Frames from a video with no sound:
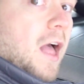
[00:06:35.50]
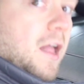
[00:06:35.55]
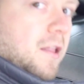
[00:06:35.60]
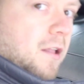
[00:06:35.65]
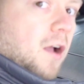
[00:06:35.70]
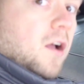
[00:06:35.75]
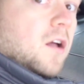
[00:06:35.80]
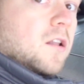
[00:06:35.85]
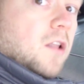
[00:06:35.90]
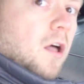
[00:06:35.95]
and
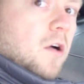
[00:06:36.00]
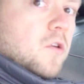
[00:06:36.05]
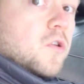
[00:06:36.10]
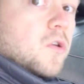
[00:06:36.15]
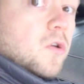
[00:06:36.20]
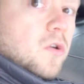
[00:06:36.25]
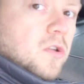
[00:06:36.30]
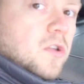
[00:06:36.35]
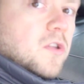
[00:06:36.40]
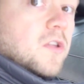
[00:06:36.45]
a clutch
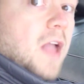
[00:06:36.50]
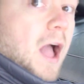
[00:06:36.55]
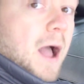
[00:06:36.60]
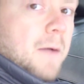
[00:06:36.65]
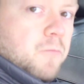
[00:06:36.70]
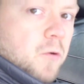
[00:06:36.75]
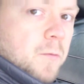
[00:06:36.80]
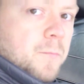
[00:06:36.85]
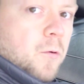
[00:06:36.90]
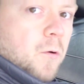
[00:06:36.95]

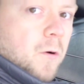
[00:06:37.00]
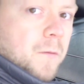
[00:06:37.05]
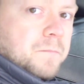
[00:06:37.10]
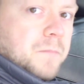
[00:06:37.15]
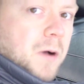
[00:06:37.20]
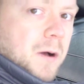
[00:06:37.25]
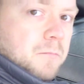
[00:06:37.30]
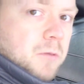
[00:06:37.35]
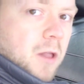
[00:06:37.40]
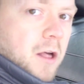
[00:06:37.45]
snap report
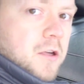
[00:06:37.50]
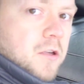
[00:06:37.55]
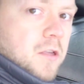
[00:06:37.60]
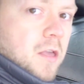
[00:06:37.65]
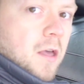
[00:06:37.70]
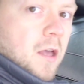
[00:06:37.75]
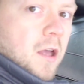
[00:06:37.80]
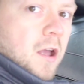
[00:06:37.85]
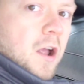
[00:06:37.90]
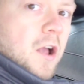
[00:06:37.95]
published.
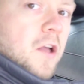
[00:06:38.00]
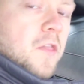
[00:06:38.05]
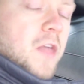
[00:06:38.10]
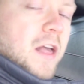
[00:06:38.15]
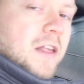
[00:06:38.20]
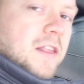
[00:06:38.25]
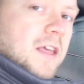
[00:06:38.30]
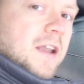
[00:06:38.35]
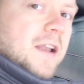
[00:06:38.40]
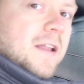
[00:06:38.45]

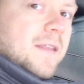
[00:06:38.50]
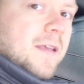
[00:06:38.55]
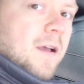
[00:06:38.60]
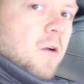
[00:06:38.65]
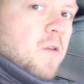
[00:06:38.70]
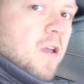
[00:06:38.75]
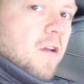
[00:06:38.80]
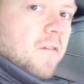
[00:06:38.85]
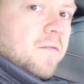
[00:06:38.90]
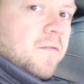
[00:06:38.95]
That's going to
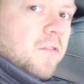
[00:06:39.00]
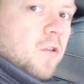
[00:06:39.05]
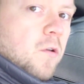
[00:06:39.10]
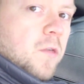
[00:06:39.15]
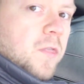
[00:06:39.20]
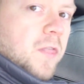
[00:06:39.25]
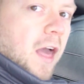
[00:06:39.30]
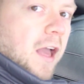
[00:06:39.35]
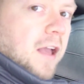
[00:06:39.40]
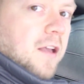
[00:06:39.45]
tell you a few
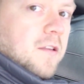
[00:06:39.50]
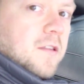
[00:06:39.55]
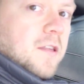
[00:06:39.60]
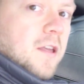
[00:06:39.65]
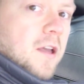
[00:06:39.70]
things.